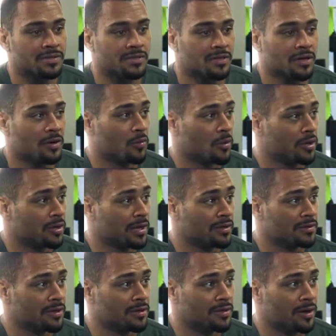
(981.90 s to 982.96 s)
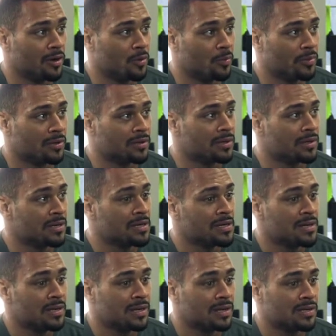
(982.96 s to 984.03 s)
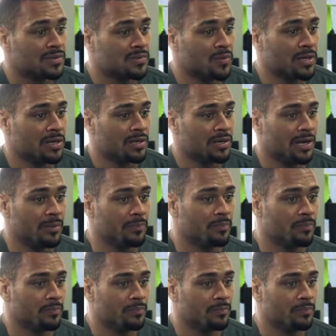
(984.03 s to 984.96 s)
third workout during the open is when I've